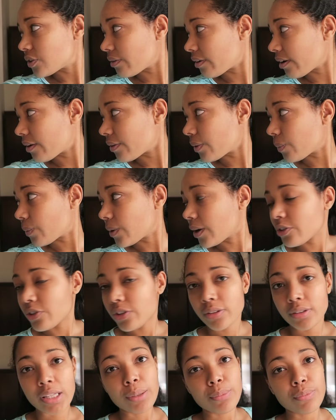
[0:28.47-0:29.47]
so now they're
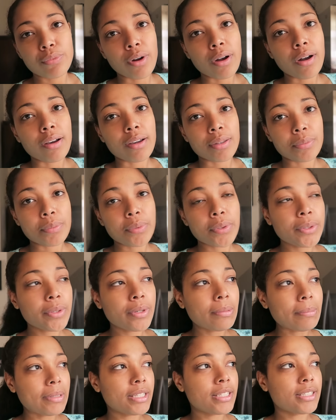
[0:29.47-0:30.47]
watching LeapFrog in the
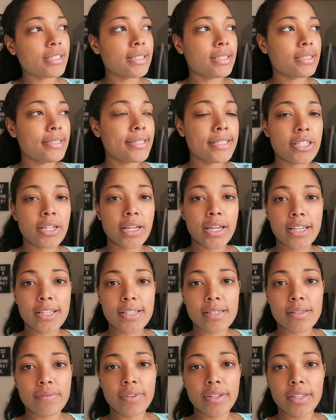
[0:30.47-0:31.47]
room, and TJ
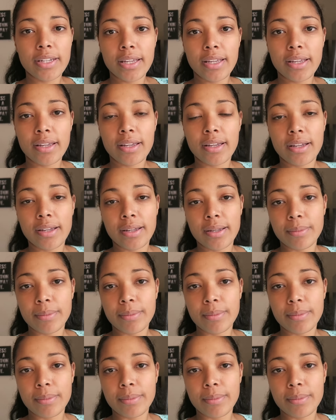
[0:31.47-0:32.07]
is feeding